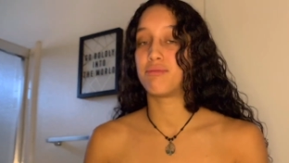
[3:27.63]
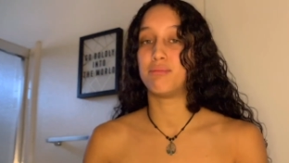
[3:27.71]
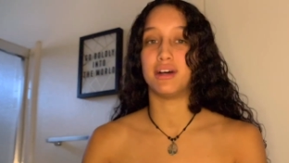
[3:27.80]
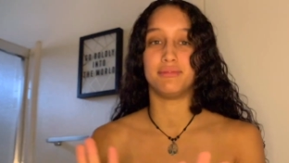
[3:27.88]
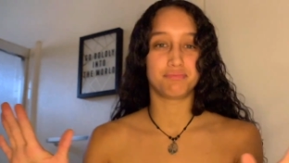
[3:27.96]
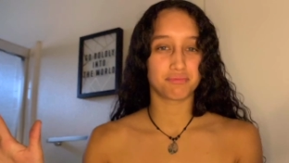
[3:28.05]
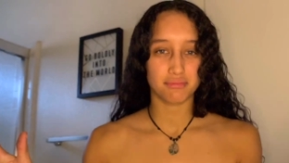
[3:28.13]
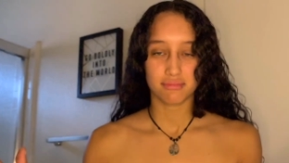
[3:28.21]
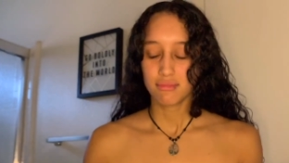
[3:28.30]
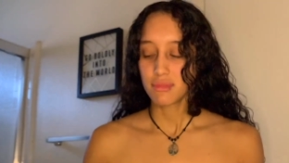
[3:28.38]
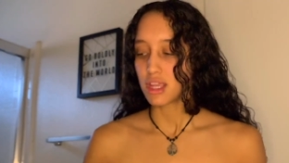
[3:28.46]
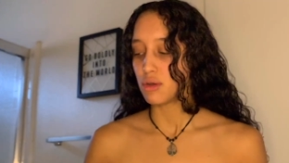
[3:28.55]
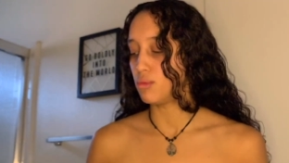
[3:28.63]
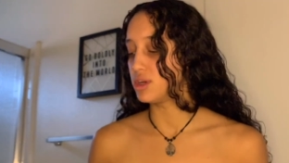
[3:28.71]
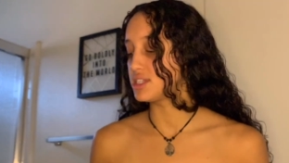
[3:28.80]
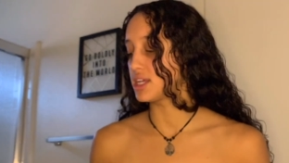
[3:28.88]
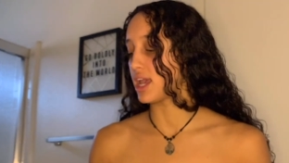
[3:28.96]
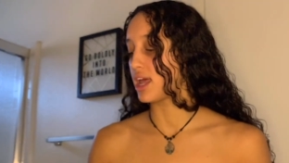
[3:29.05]
But
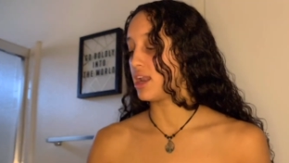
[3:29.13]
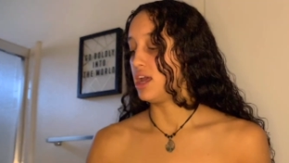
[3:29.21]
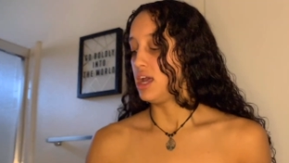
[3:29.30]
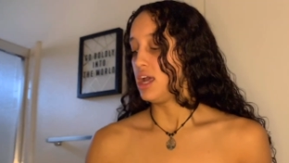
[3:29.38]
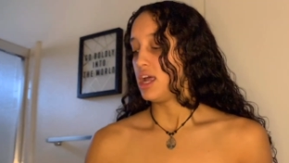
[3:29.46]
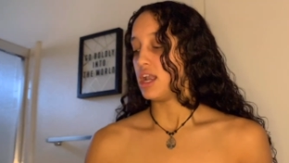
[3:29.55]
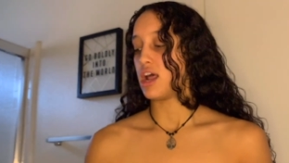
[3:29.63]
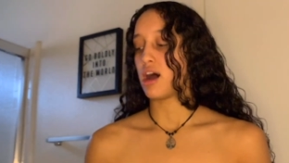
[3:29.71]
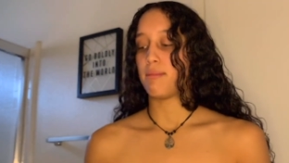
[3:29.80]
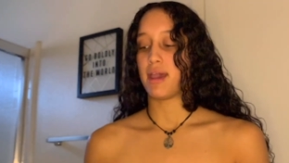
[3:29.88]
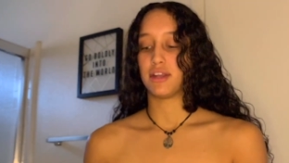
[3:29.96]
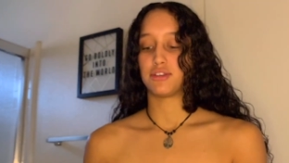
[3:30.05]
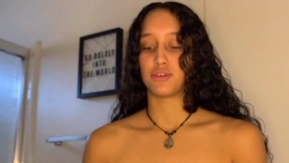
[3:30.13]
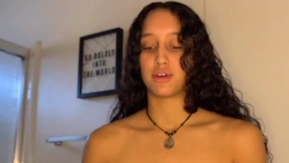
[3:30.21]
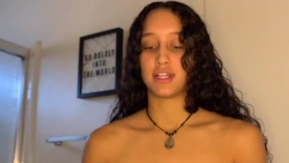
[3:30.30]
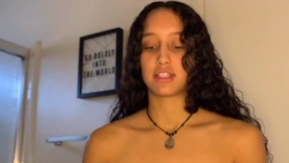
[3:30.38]
once again, not mandatory.